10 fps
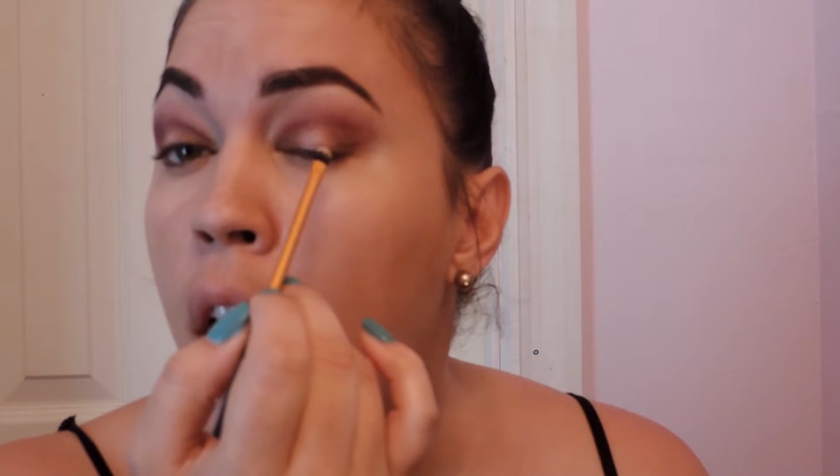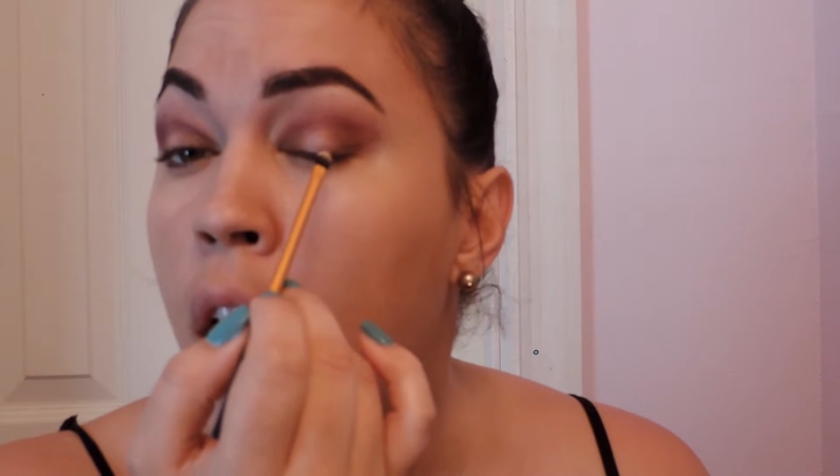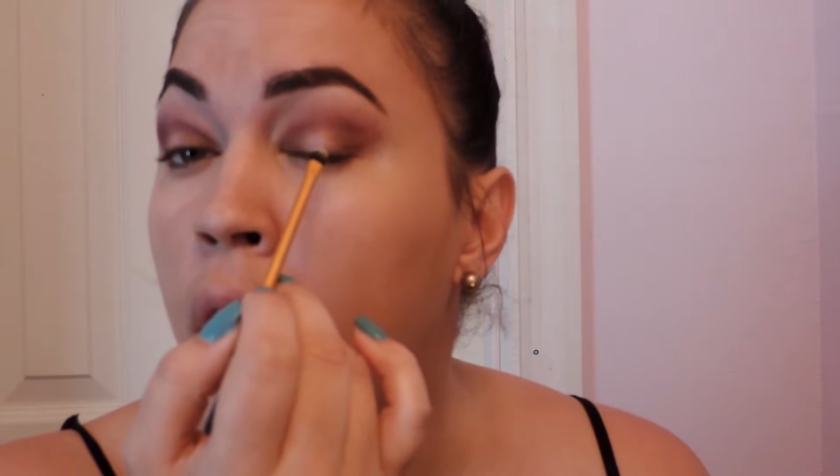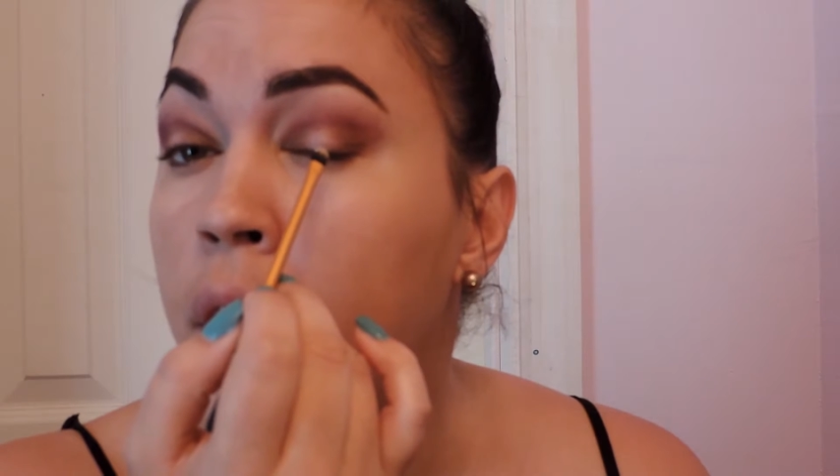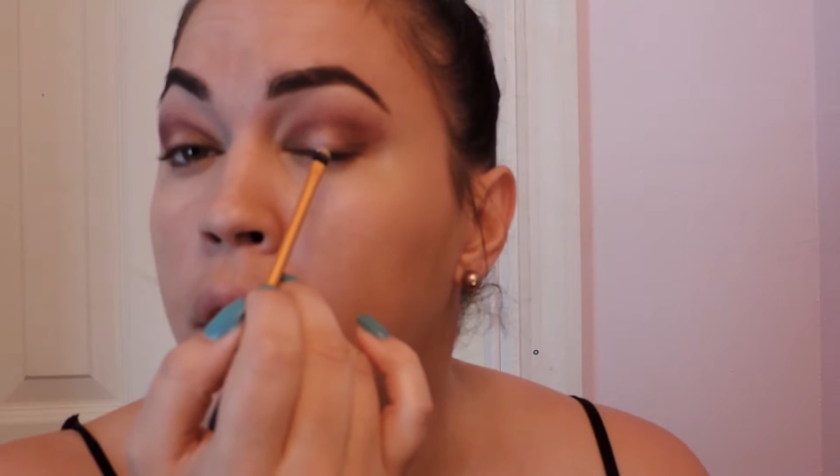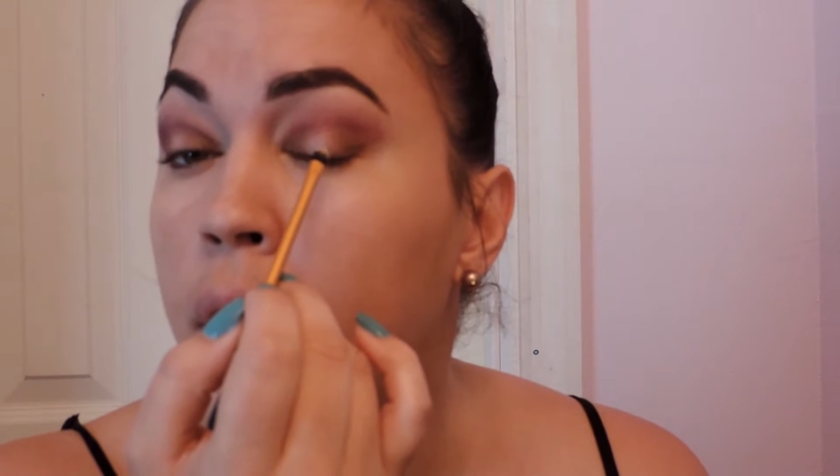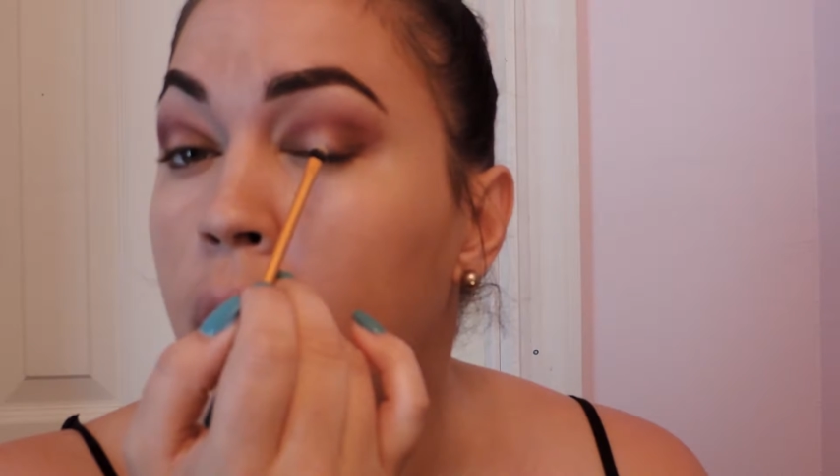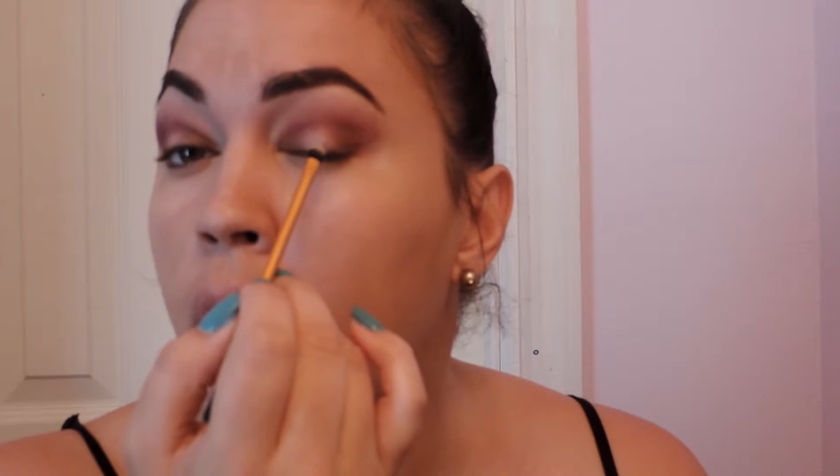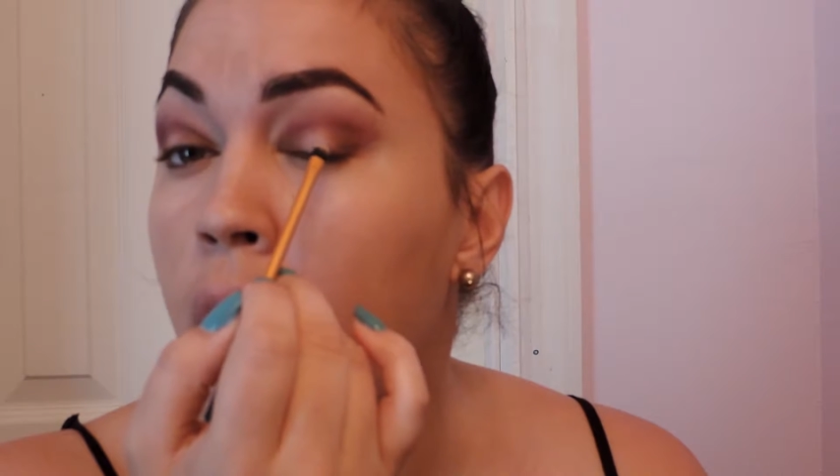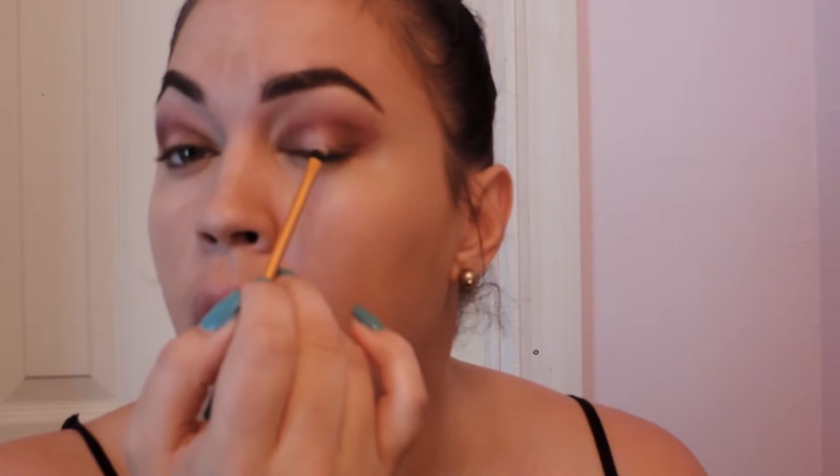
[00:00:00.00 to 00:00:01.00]
on
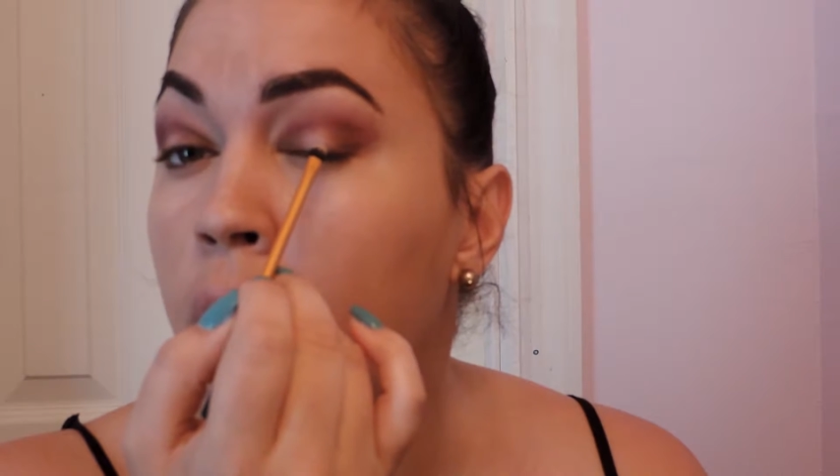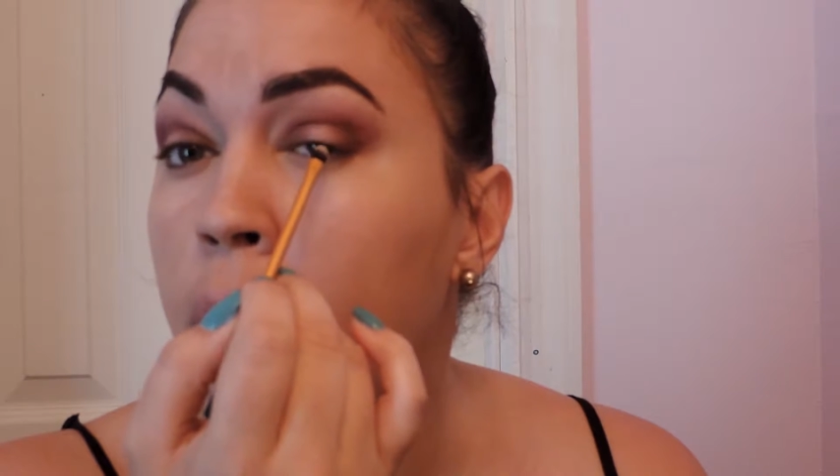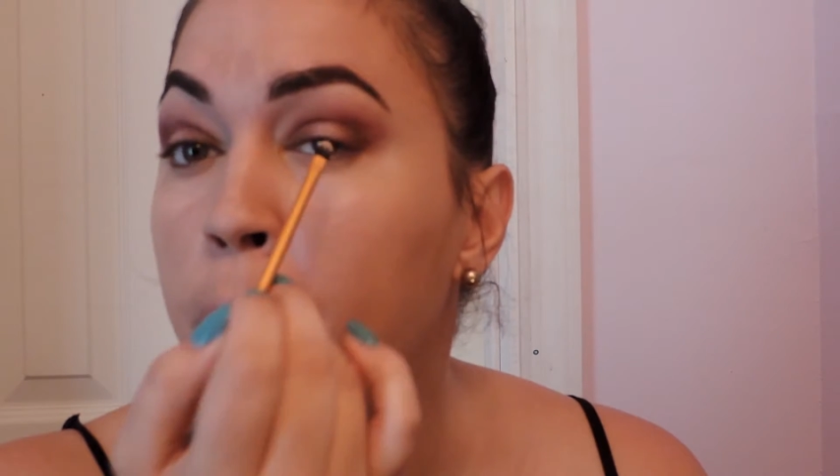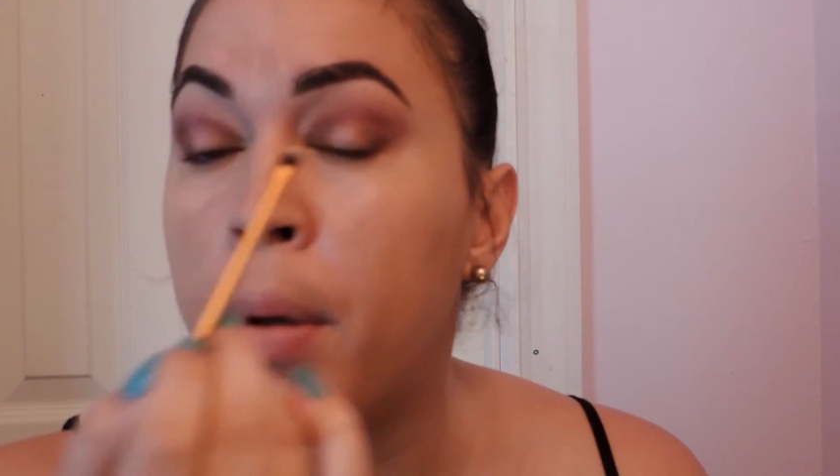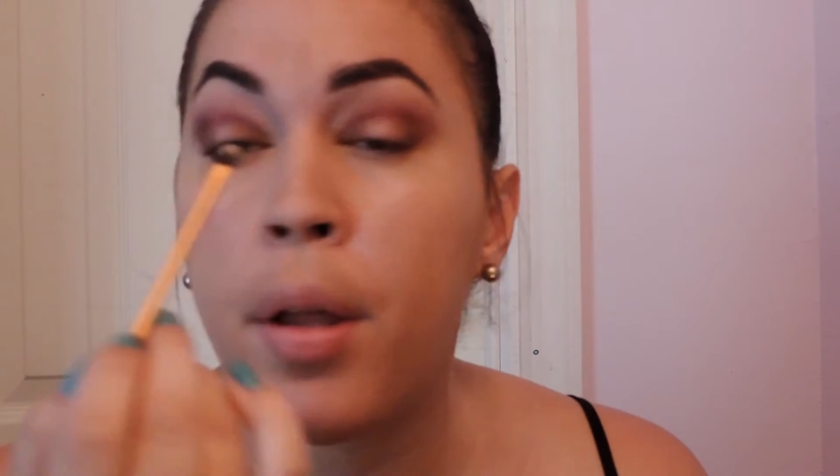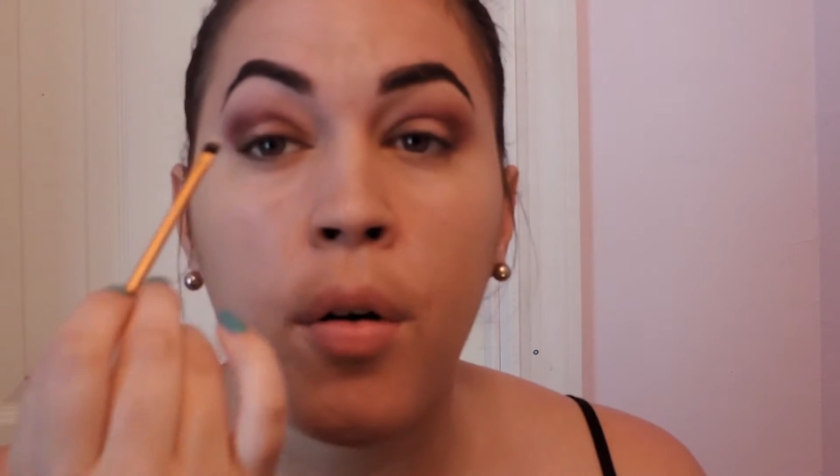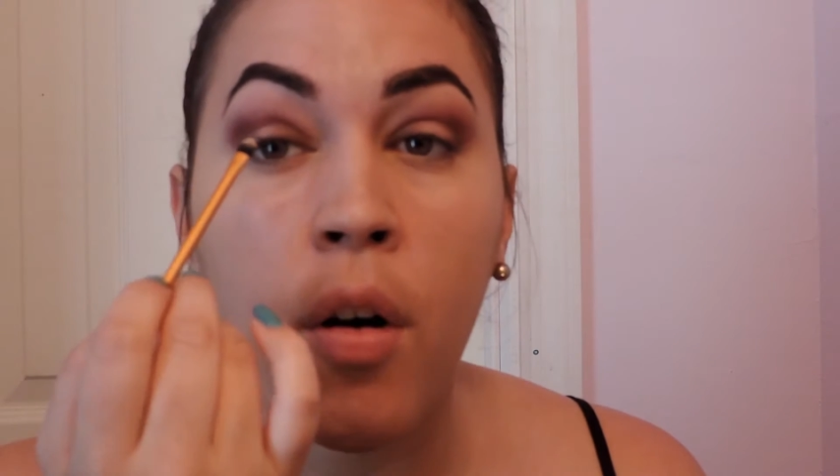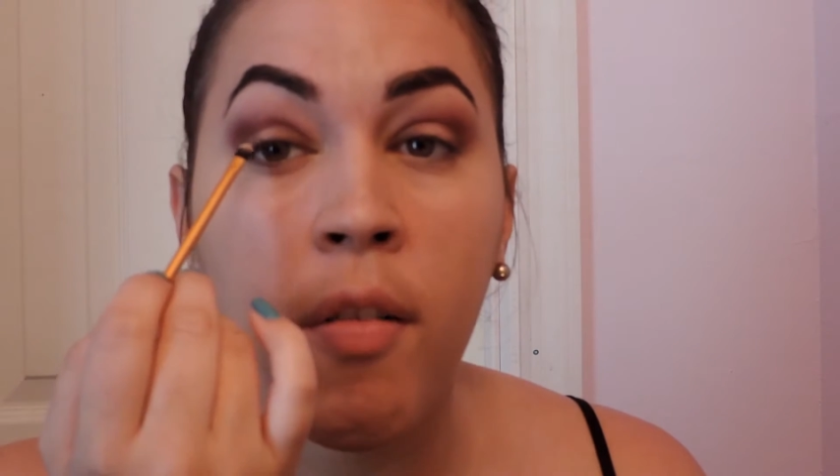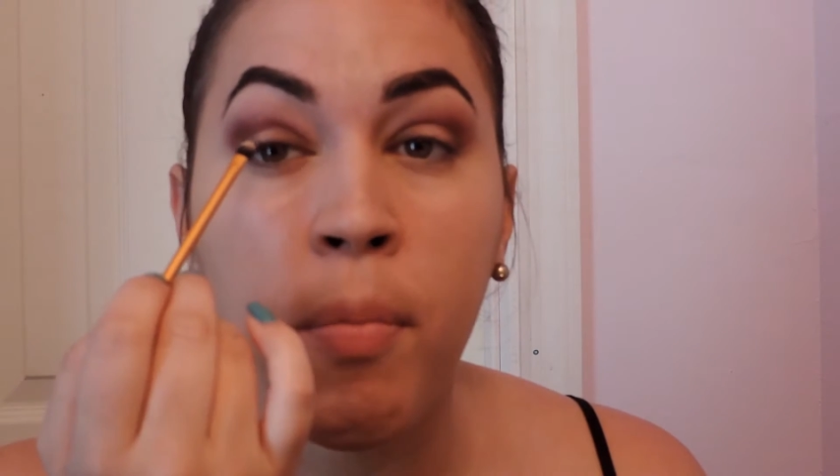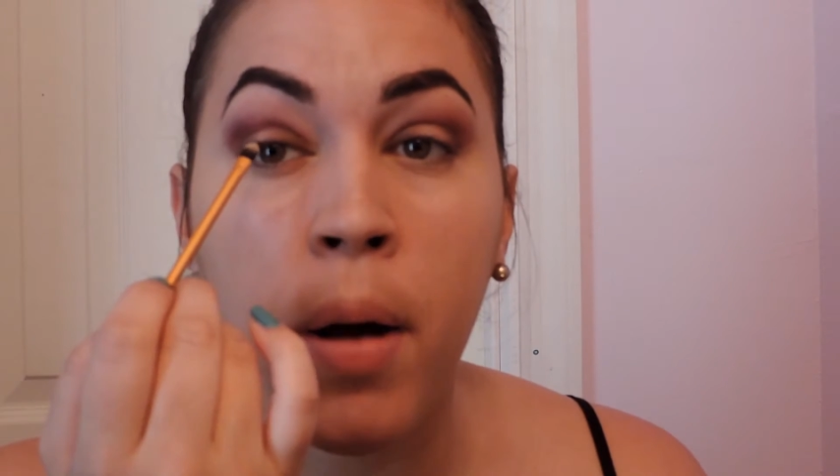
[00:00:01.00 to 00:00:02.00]
the middle
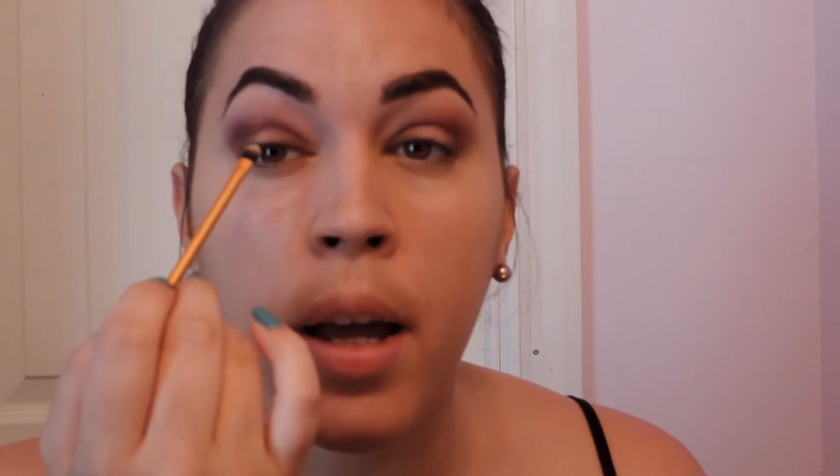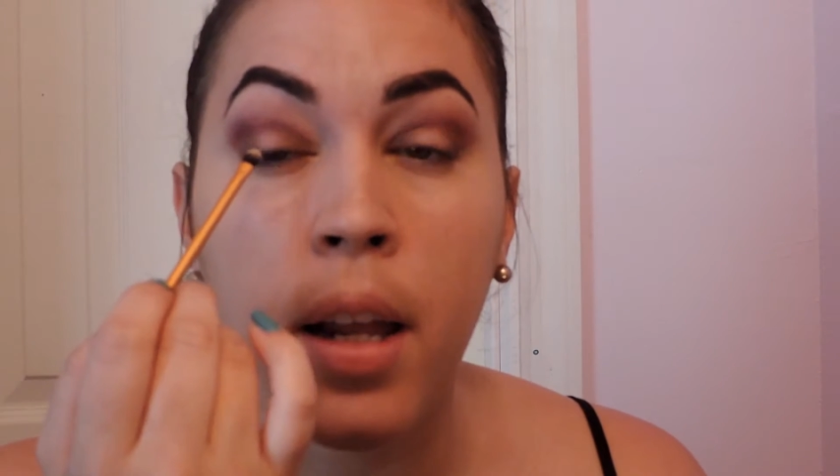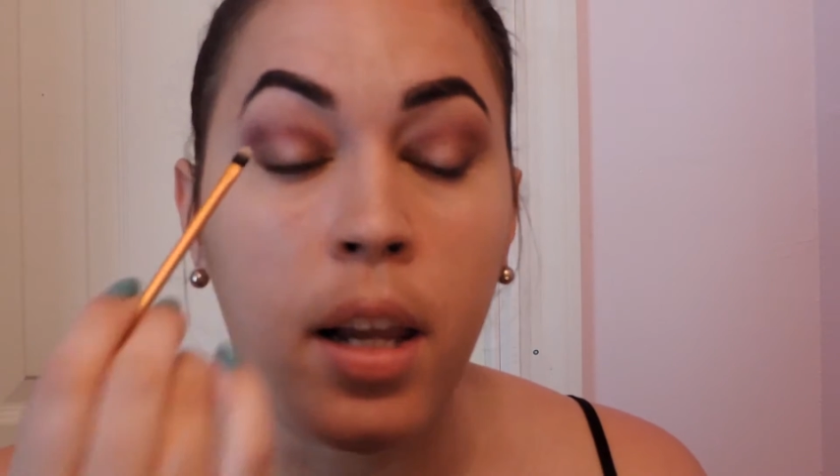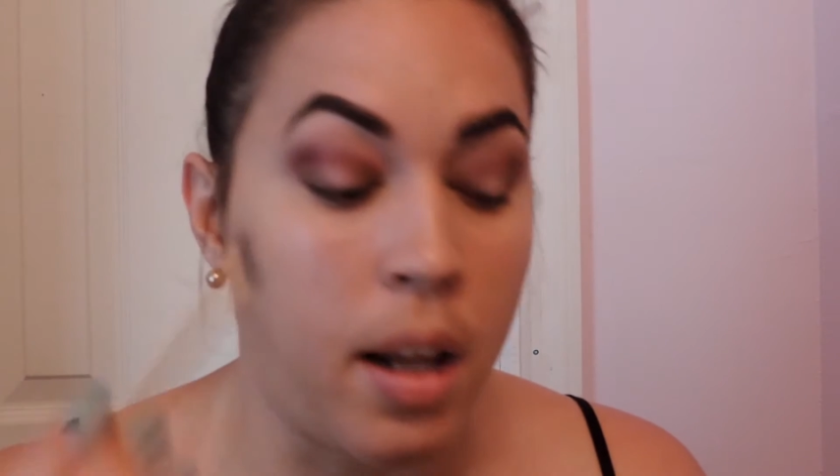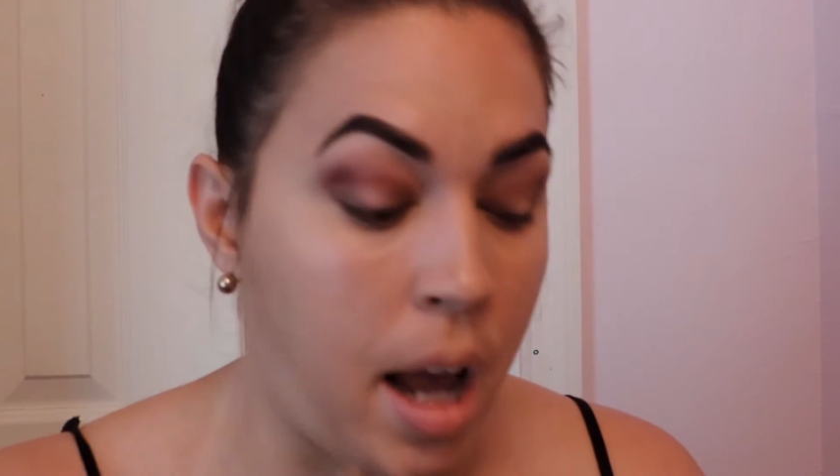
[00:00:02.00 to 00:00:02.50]
of my